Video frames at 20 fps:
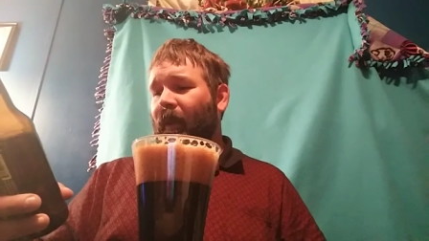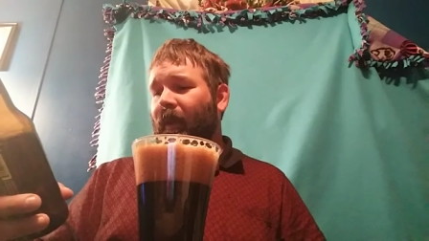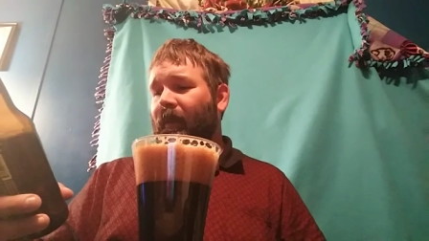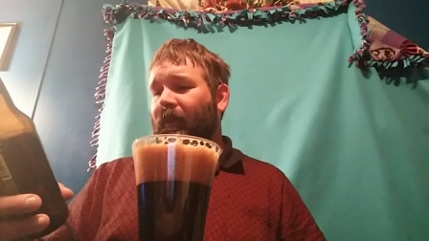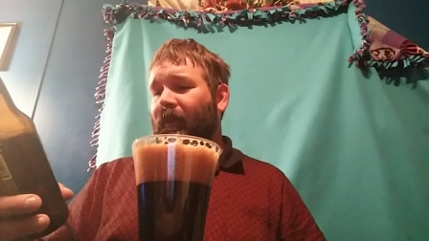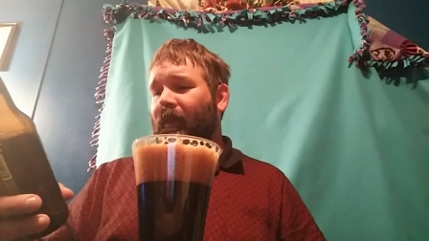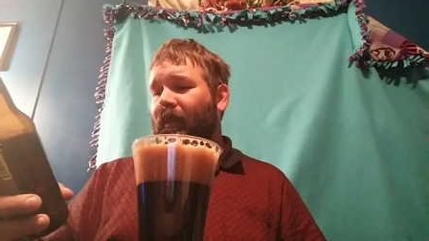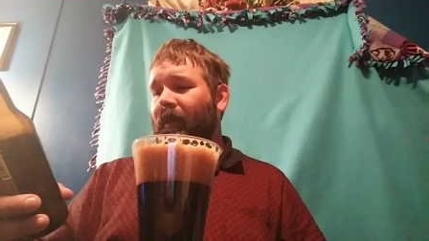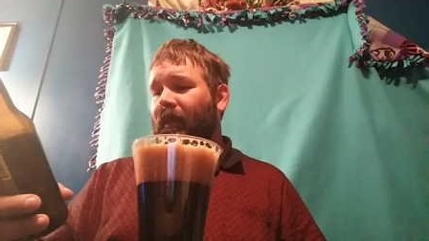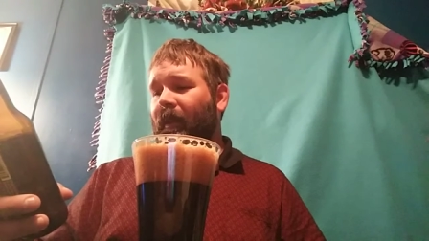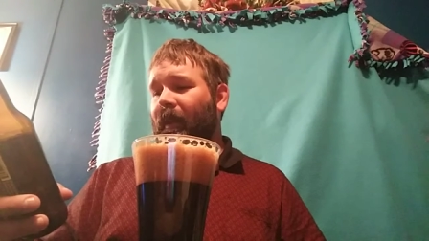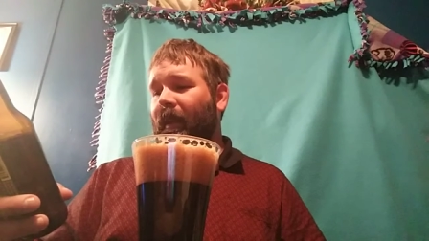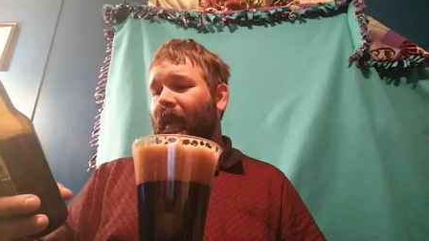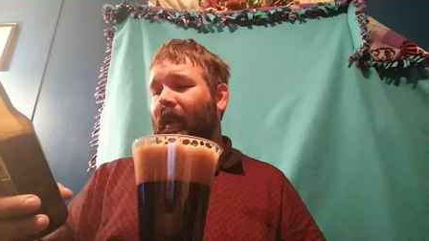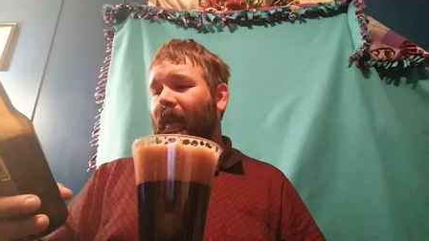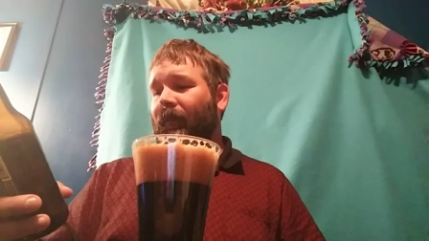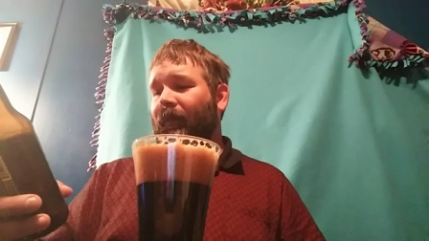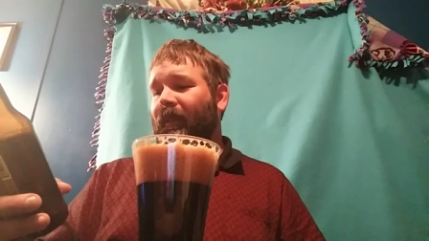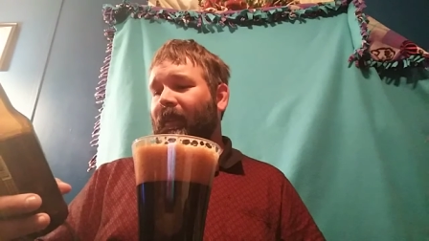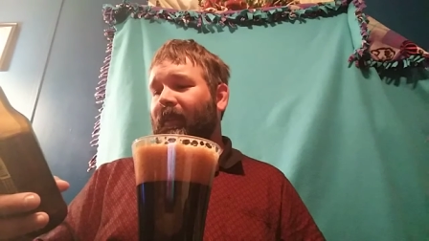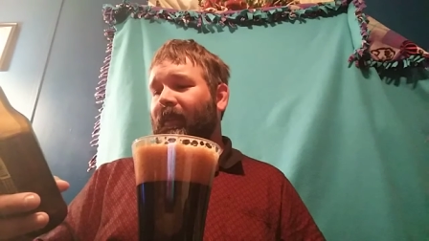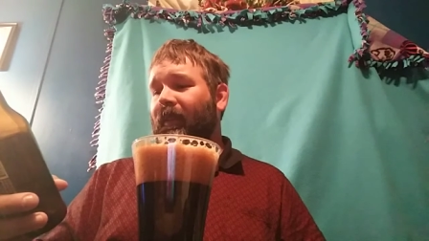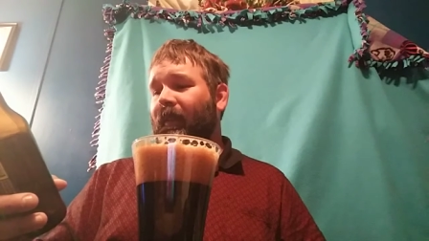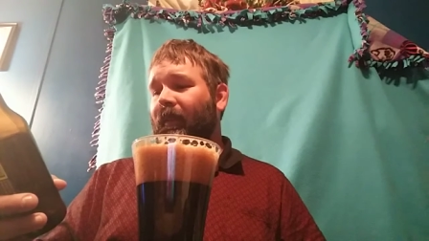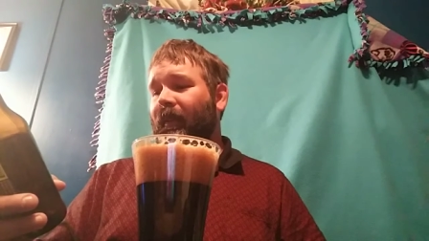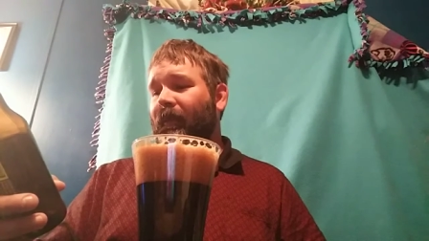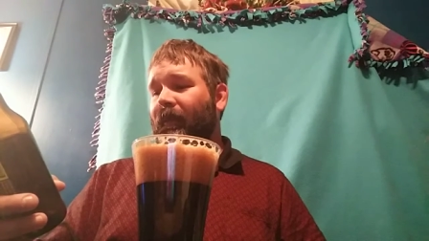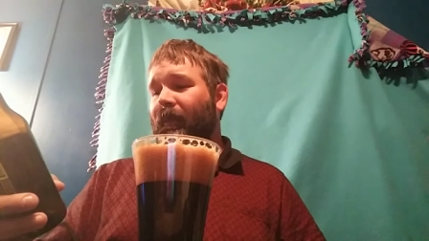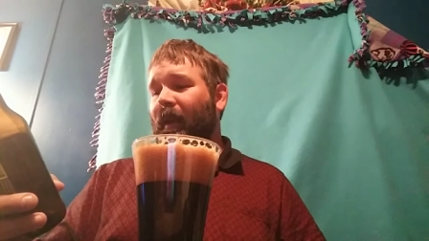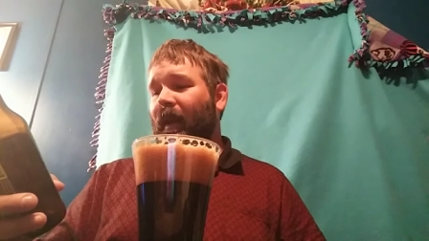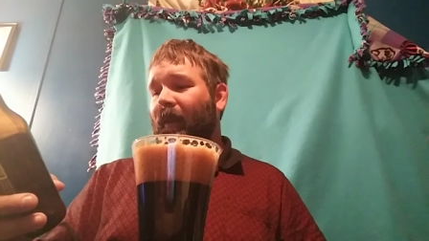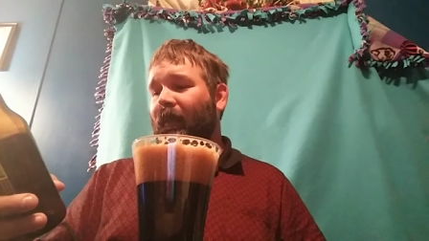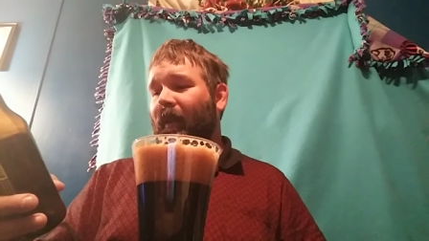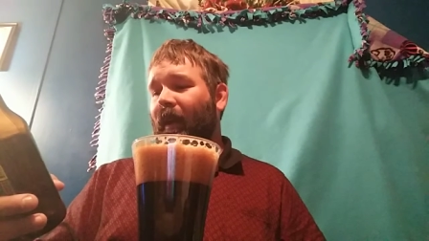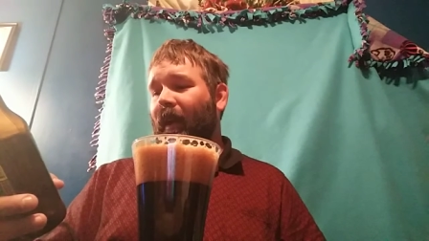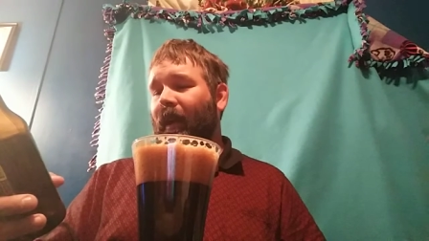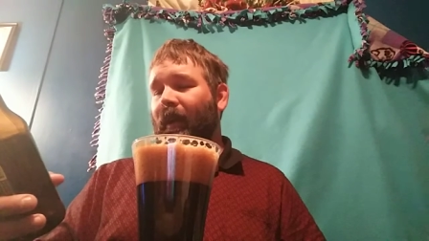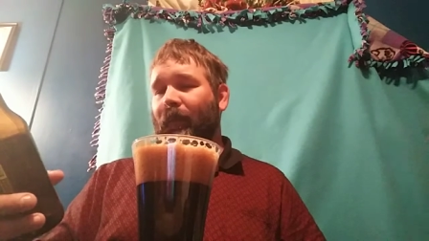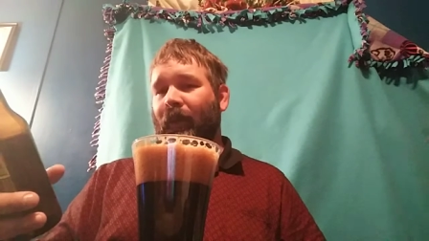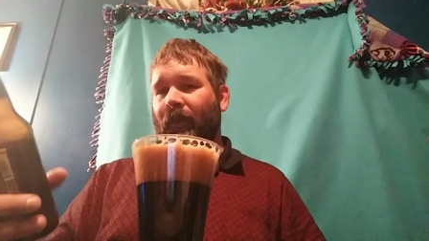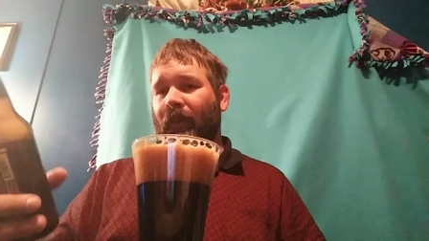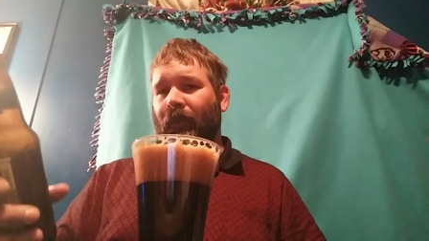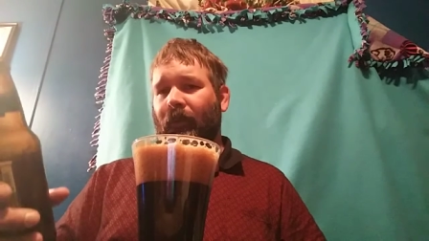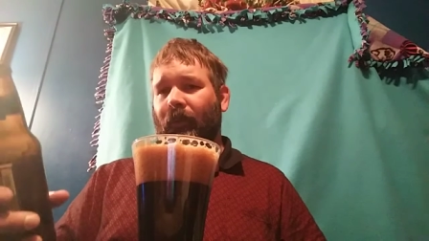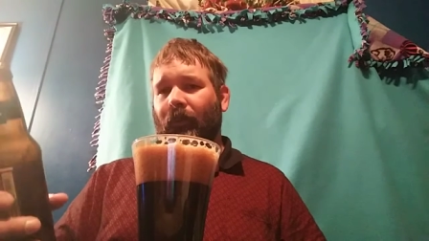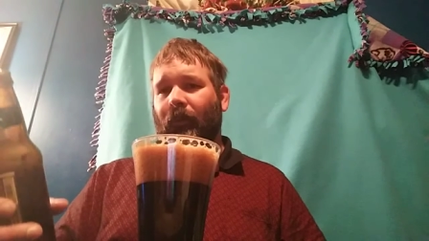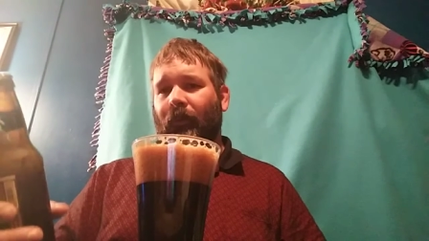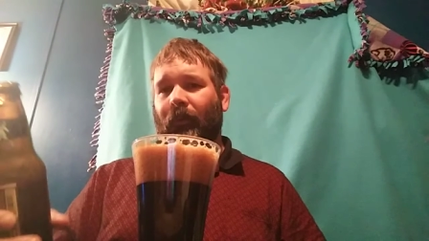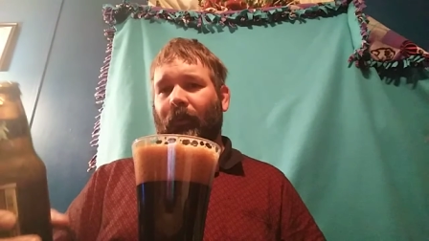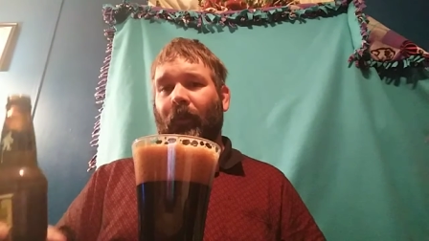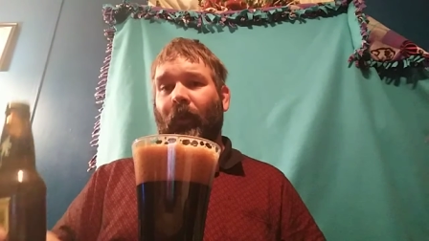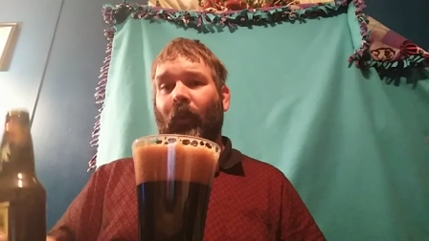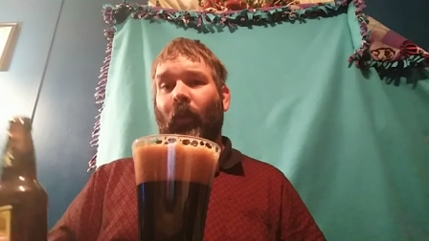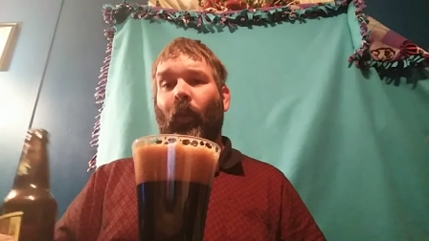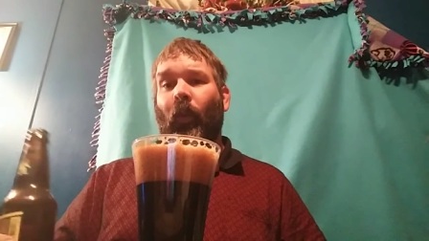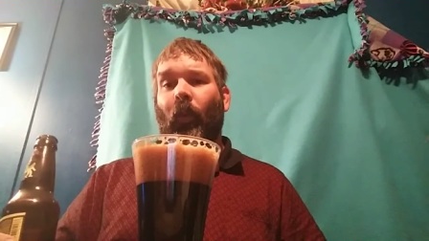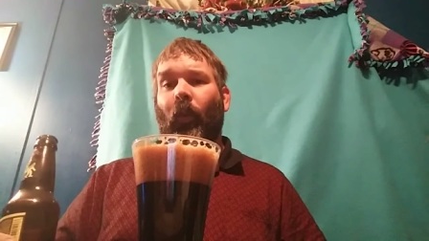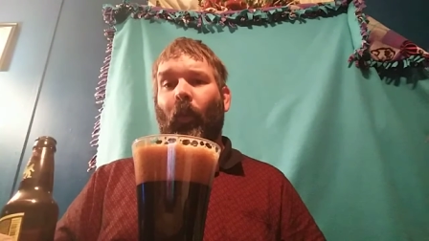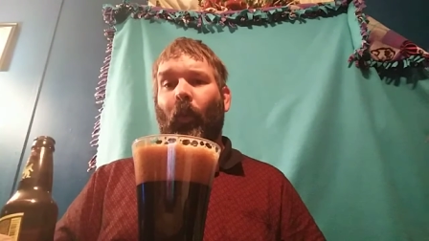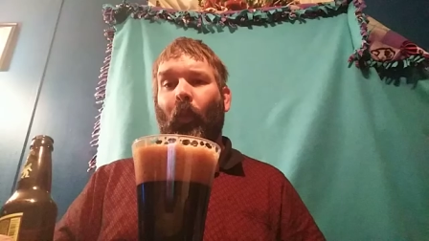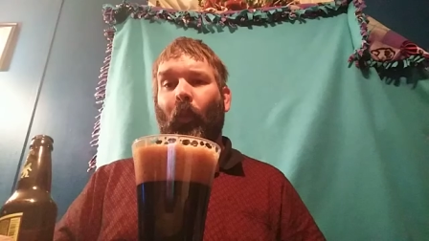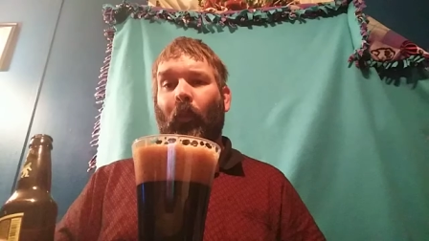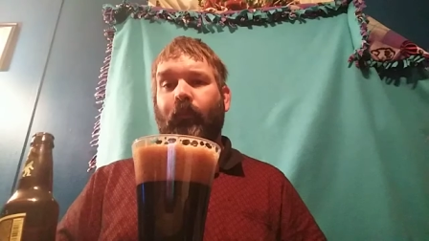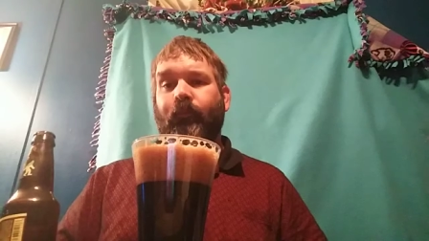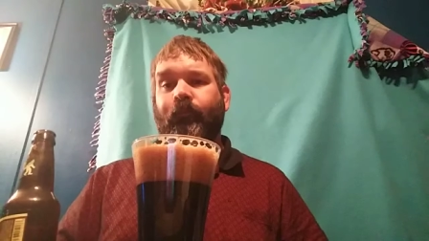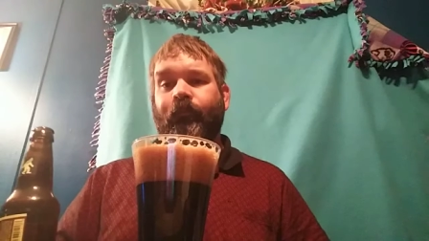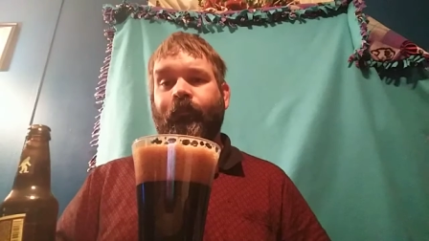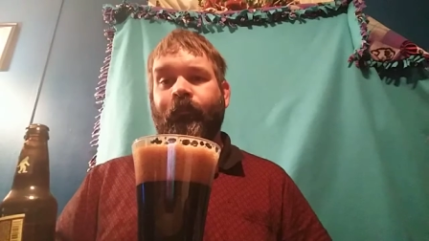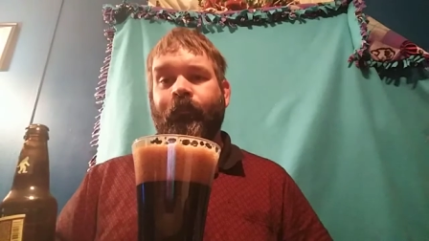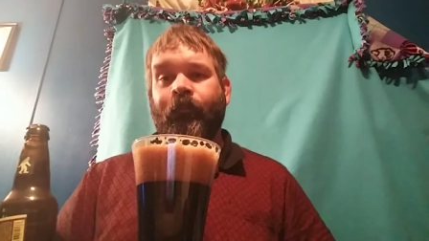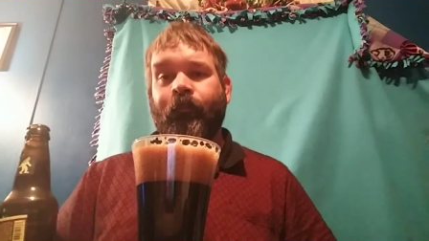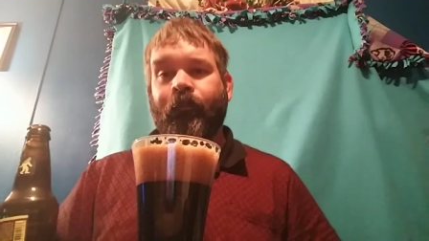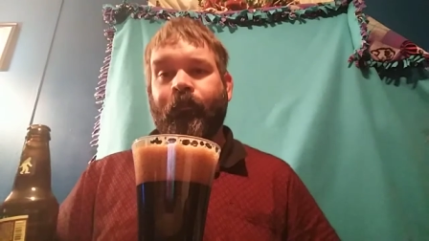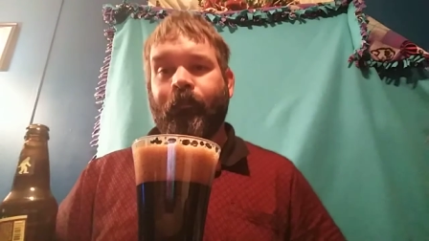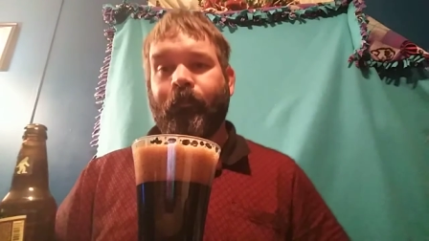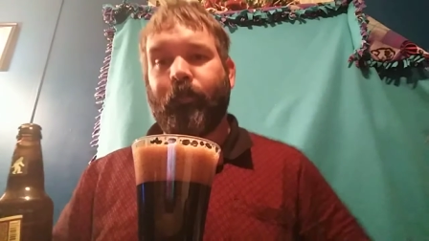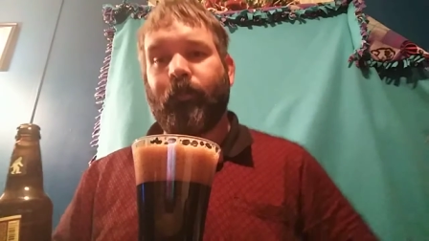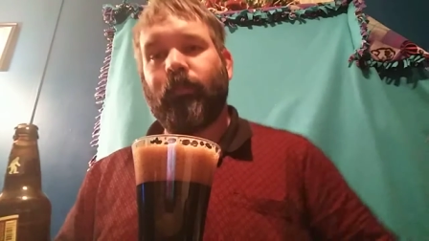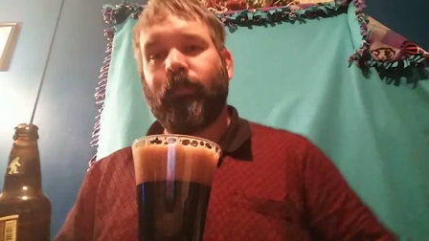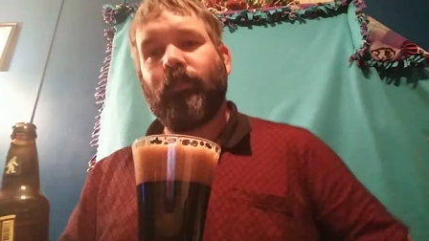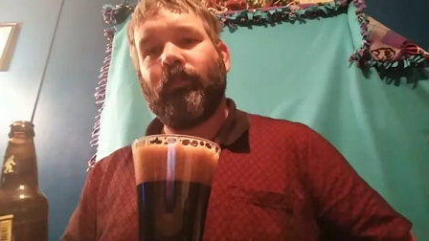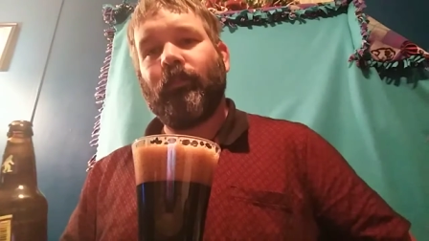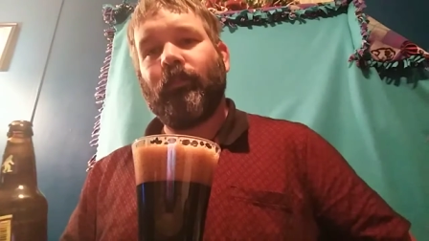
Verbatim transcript: weighs in at a hefty 75 IBUs. Hmm.